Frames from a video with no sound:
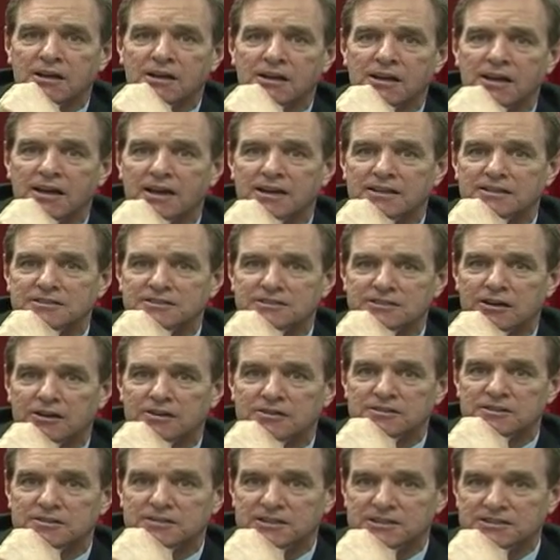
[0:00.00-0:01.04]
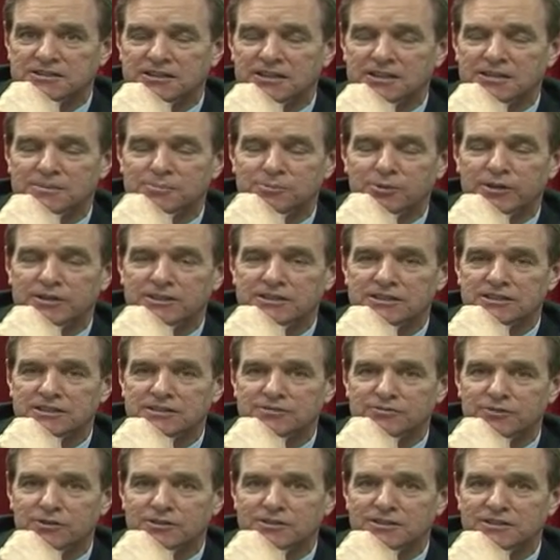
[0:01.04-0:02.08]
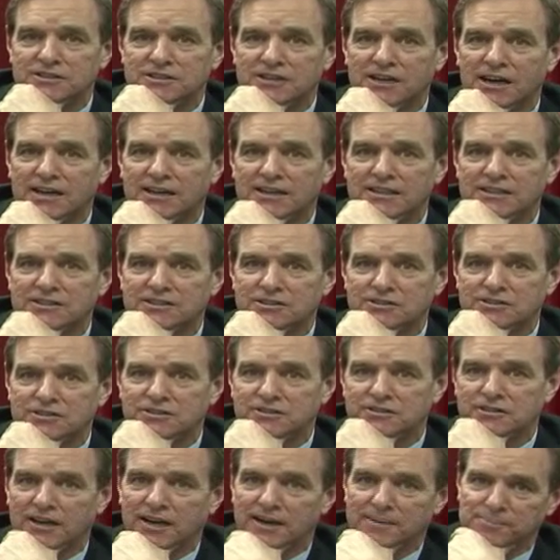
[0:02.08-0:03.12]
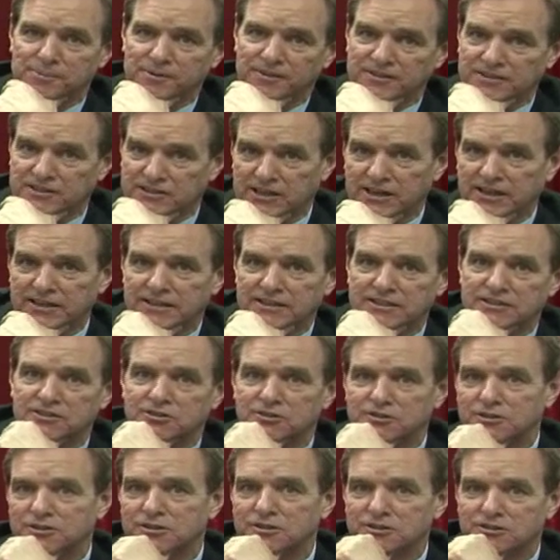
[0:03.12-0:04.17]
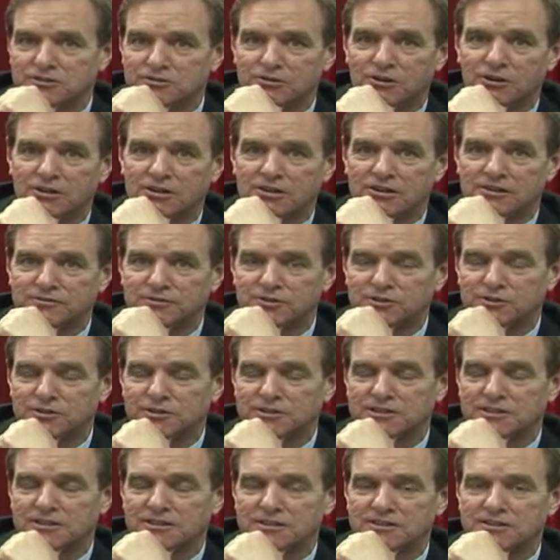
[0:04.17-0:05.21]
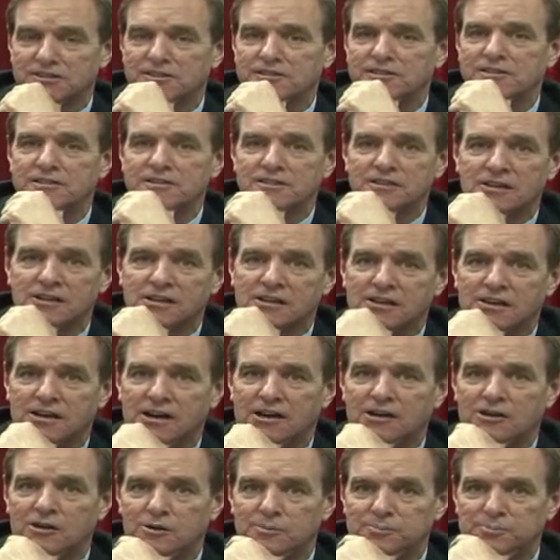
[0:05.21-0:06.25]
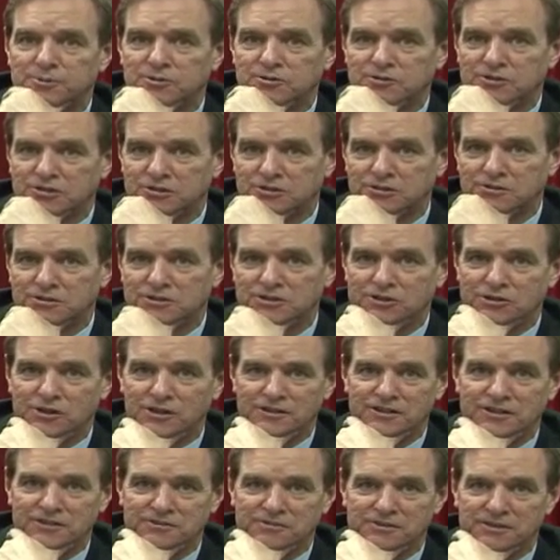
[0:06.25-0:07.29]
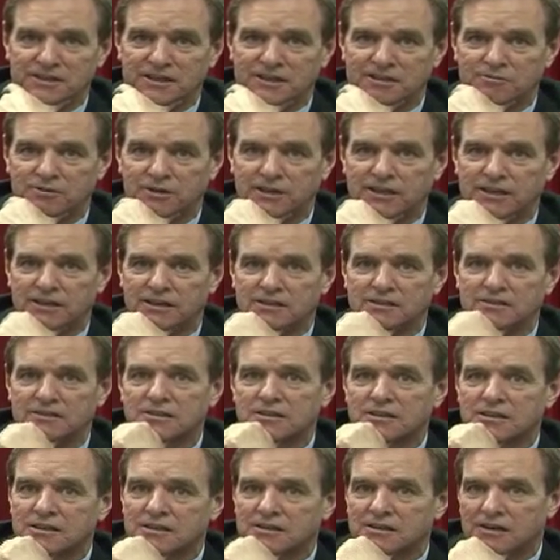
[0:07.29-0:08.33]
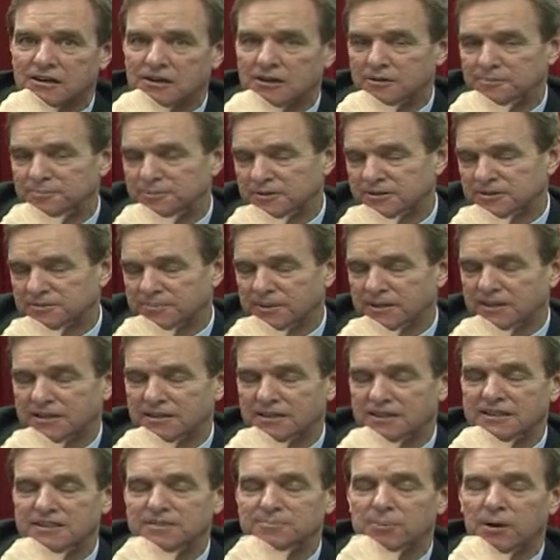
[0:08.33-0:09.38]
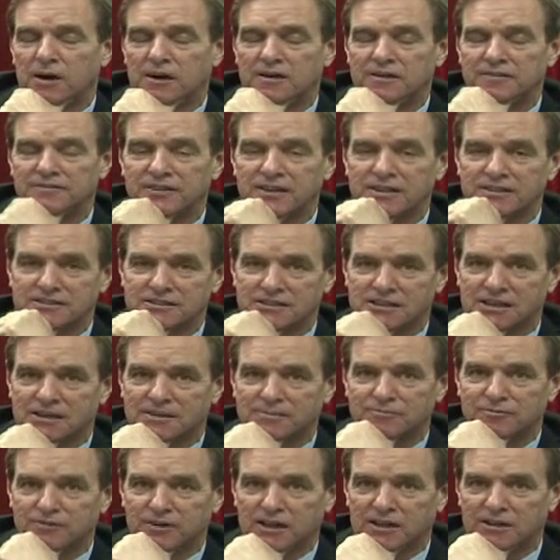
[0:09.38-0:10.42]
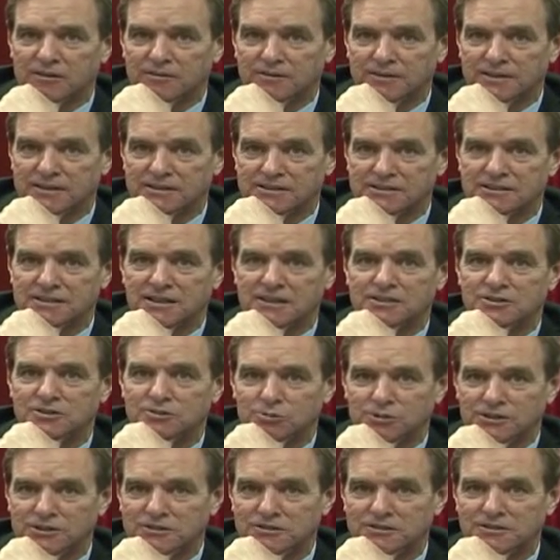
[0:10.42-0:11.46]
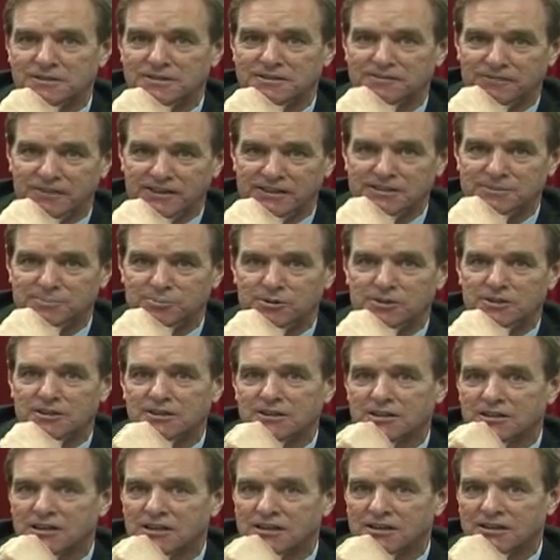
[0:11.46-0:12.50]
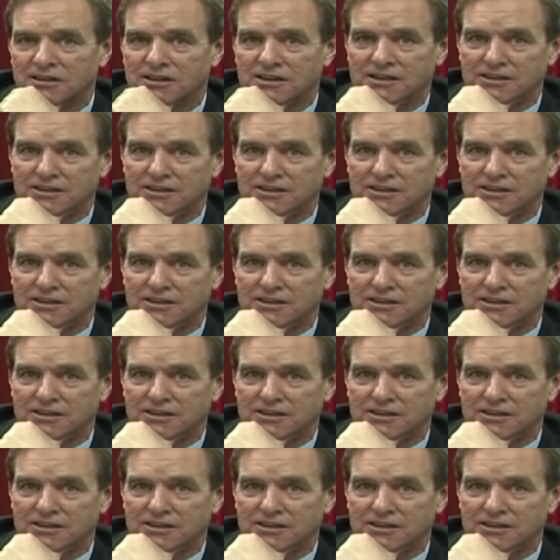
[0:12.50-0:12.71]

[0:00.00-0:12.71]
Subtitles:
and start the celebrations for the Chinese New Year. Happy Chinese New Year to all our viewers and listeners. I hope you too enjoyed the 3-day weekend. I hope you spend at least part of that time following us on Twitter and Facebook and